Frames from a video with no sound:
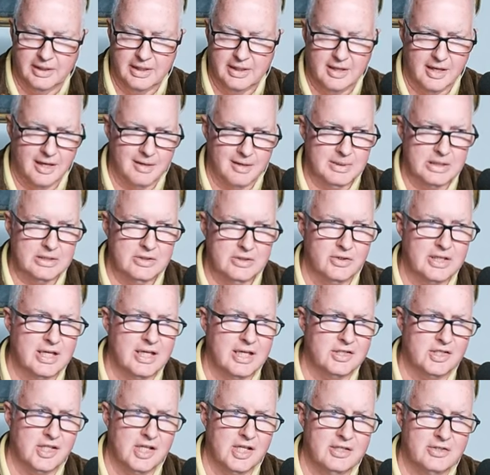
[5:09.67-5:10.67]
I mean, you
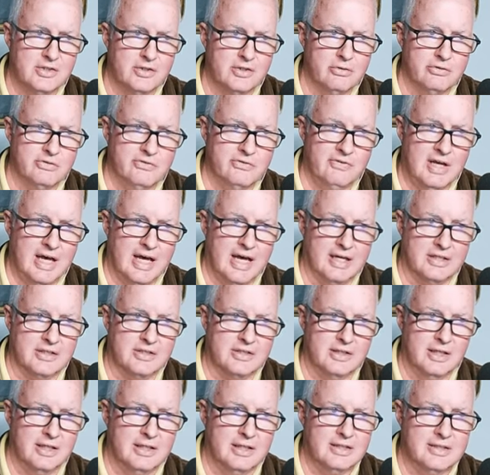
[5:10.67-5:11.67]
can't change those facts.
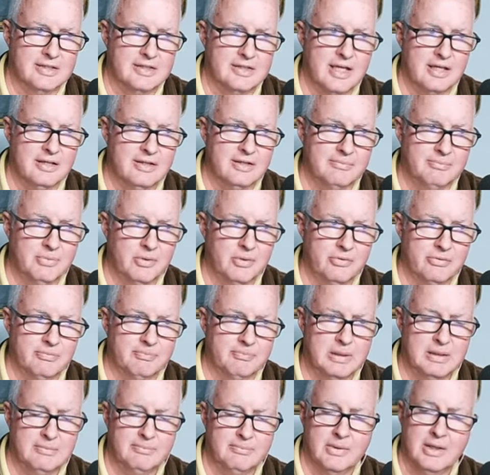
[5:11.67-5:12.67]
And to say that both
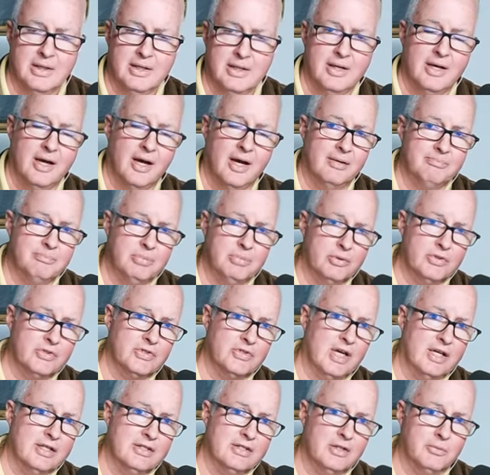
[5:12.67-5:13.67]
people on both
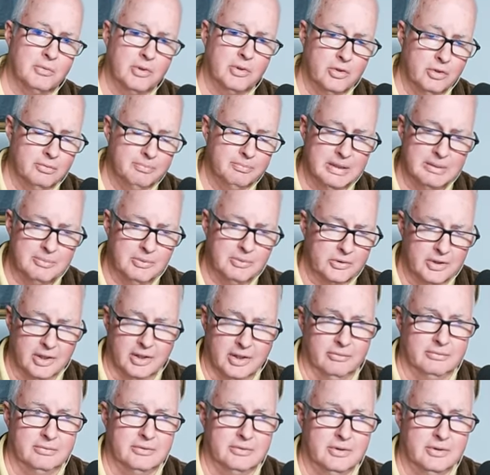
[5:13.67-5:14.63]
sides there were good people, no.